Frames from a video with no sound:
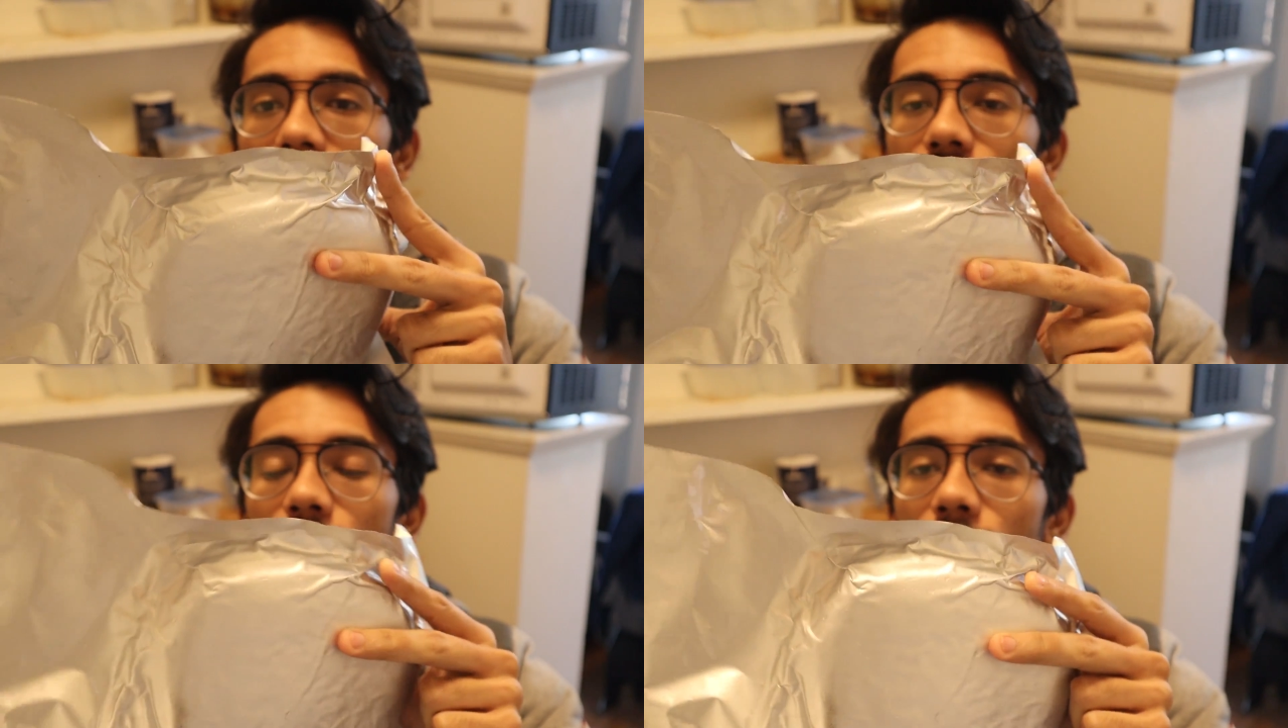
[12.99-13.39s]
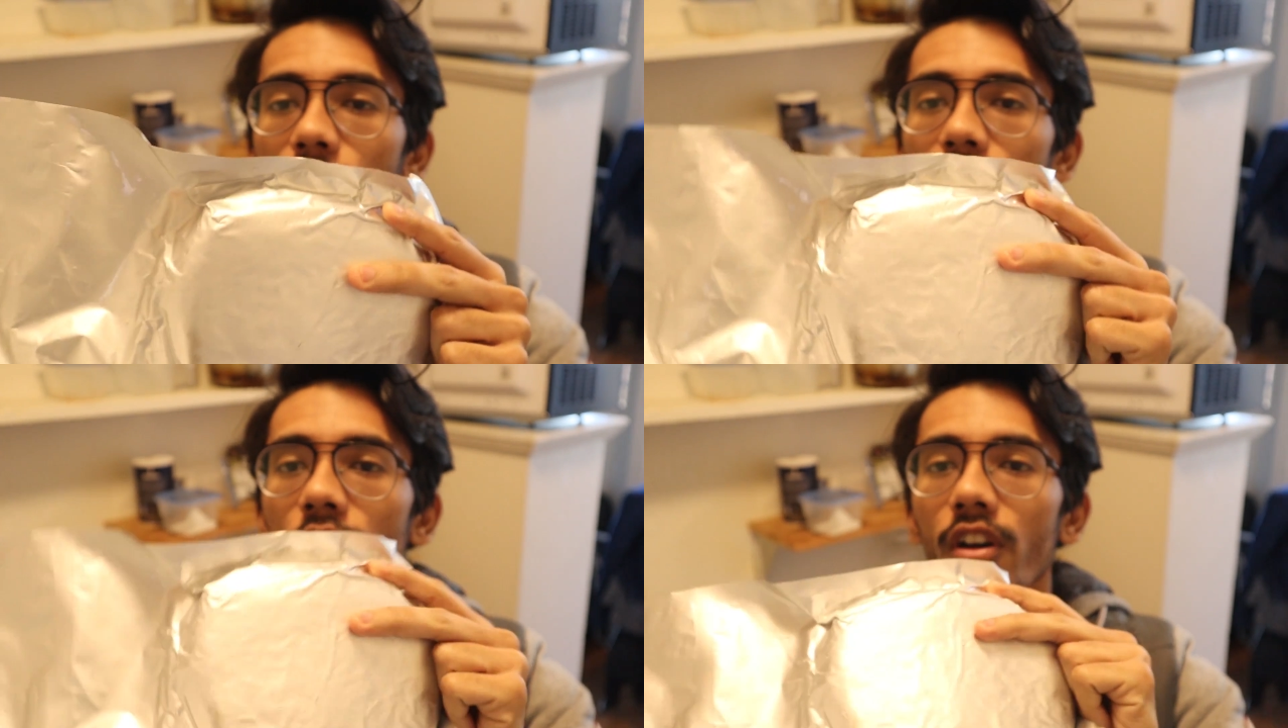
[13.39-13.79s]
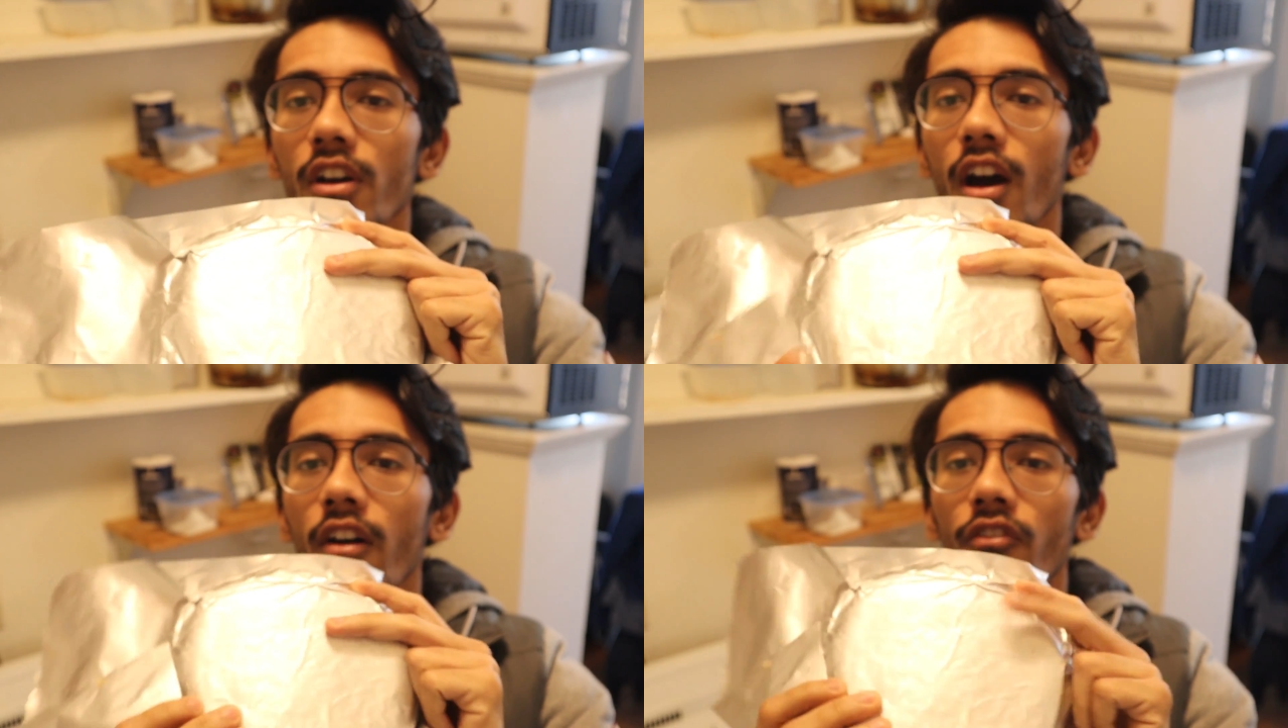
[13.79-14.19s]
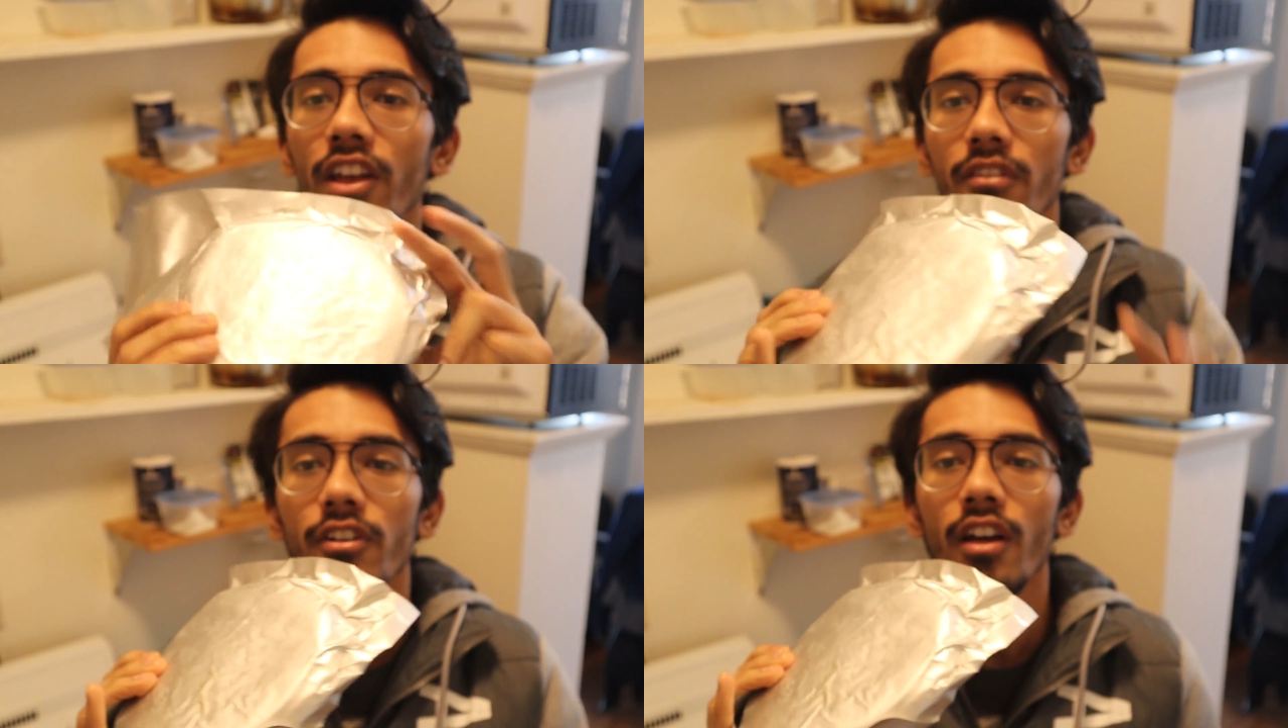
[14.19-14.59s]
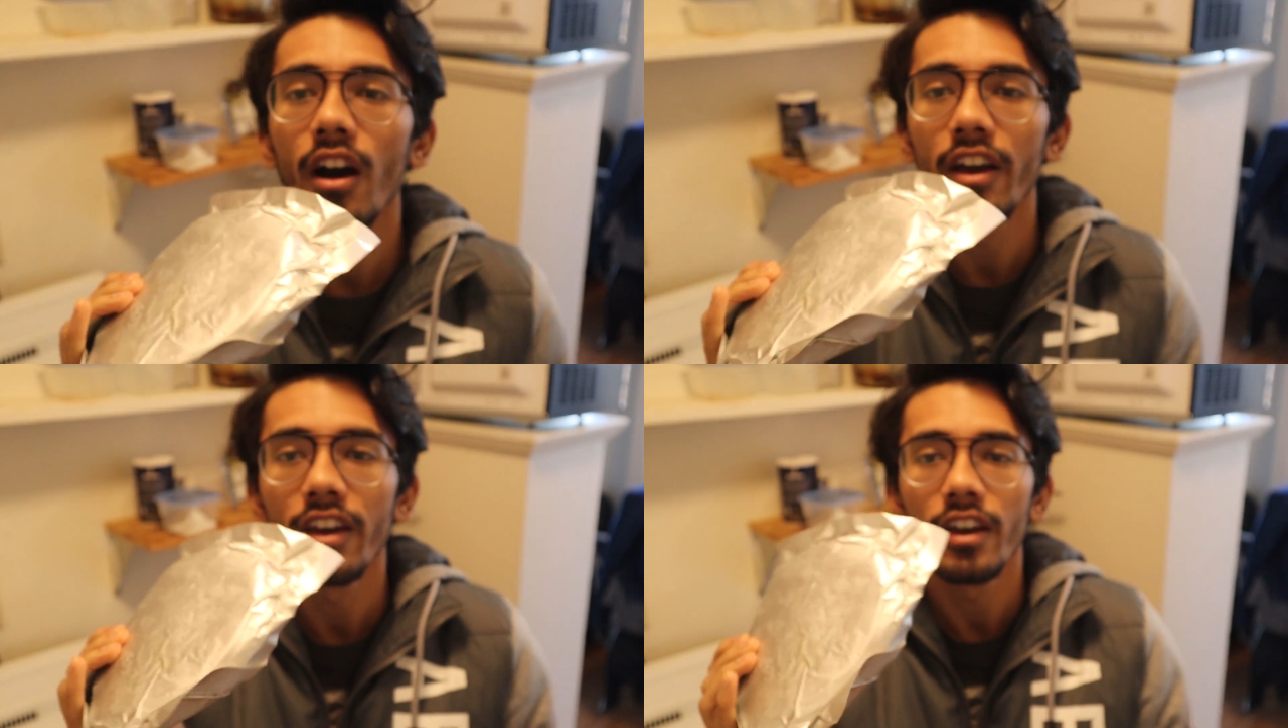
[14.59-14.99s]
So whenever
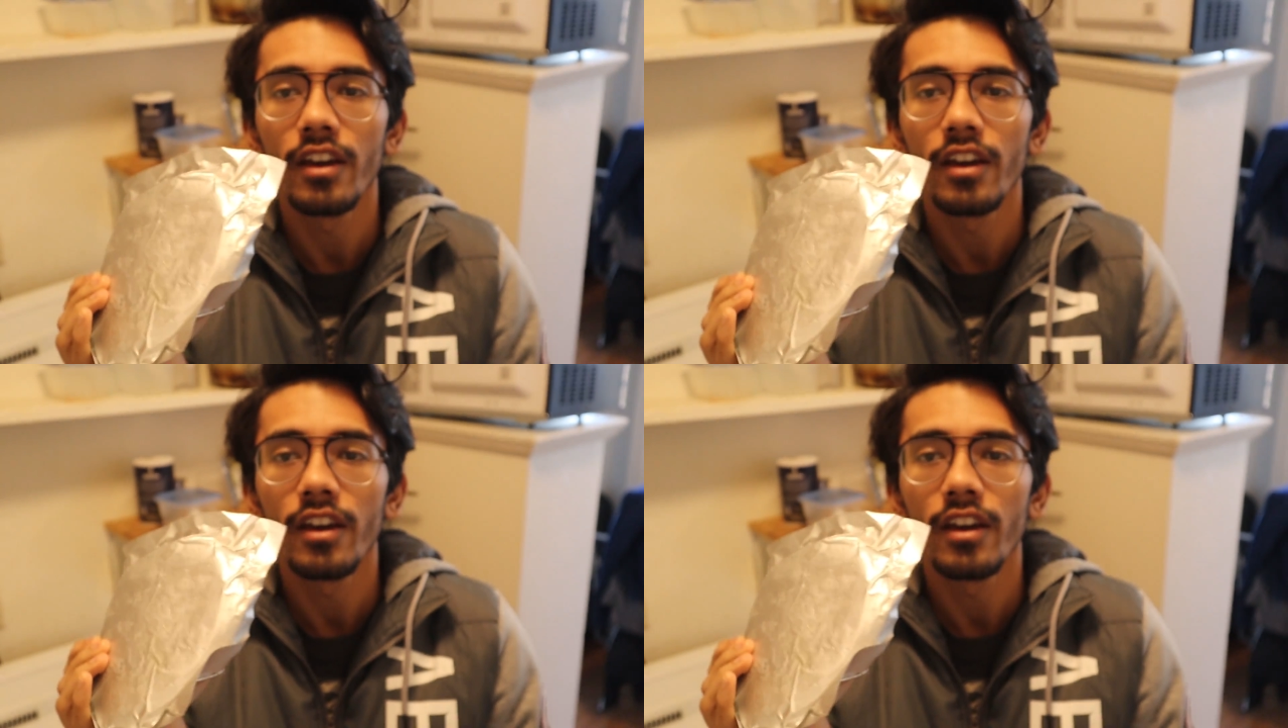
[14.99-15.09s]
I